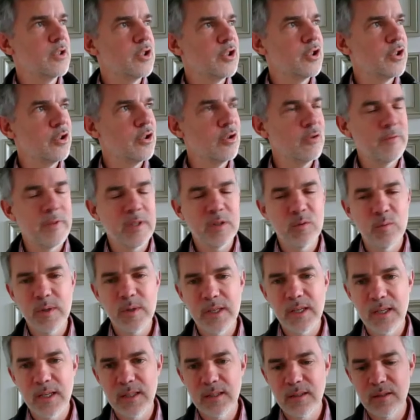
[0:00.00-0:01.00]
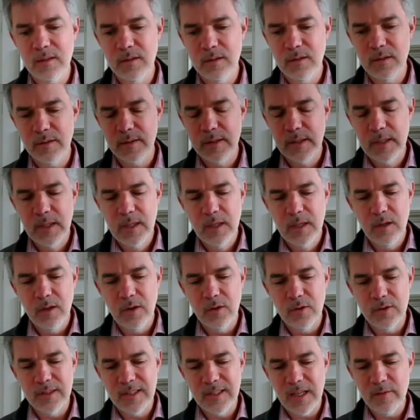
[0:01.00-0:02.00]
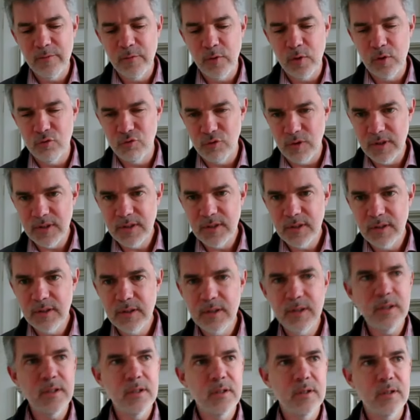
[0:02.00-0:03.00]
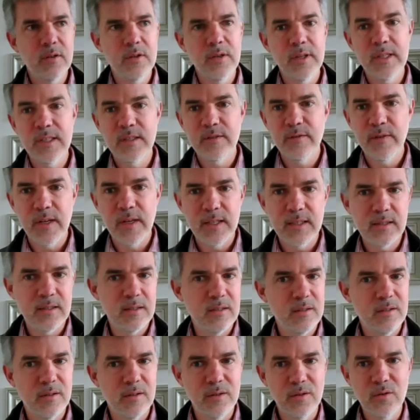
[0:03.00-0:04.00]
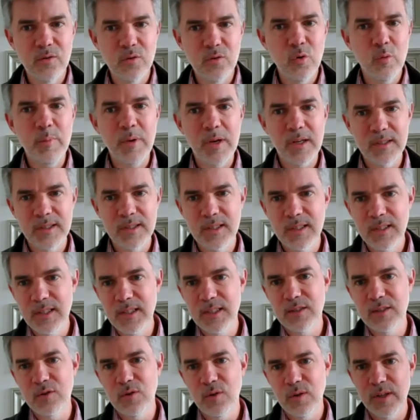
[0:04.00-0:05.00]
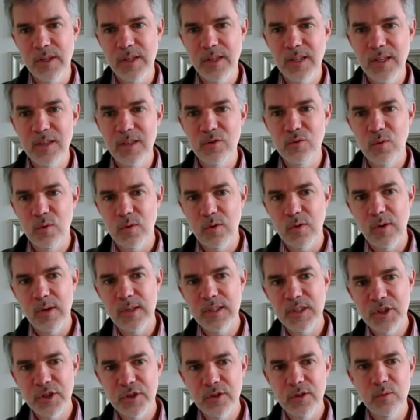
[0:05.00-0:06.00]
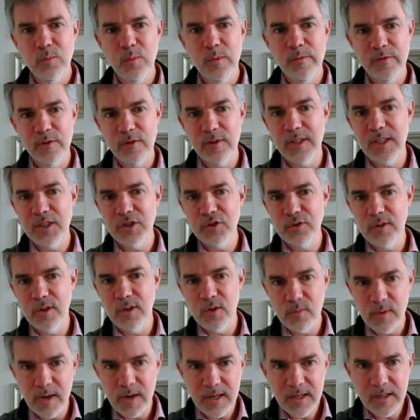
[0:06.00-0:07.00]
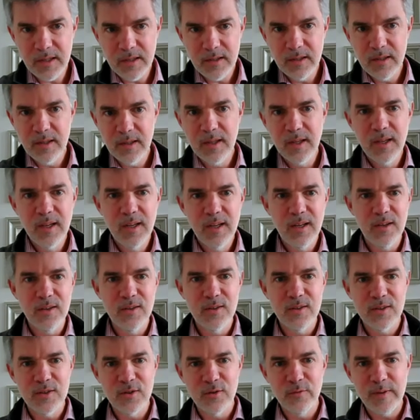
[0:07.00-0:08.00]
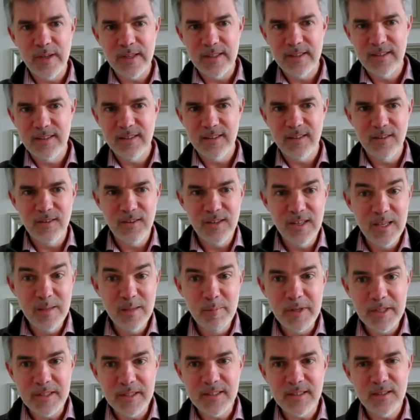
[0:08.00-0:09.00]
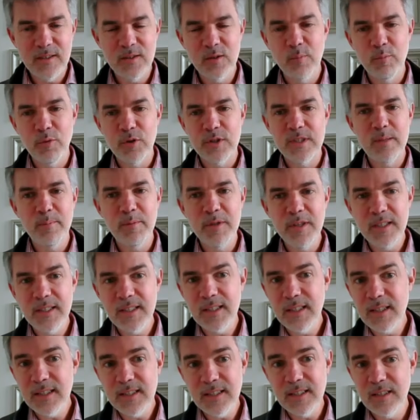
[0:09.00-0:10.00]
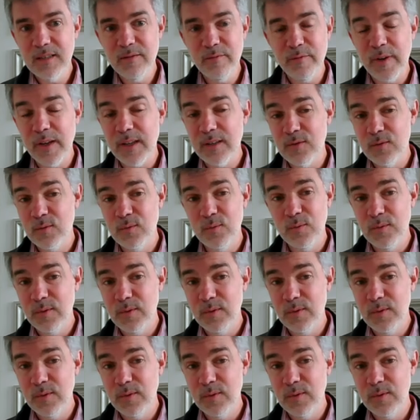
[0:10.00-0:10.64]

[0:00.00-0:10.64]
fear that we can take for granted is that no party is going into a coalition with the National Rally. So that limits the possibilities. In fact,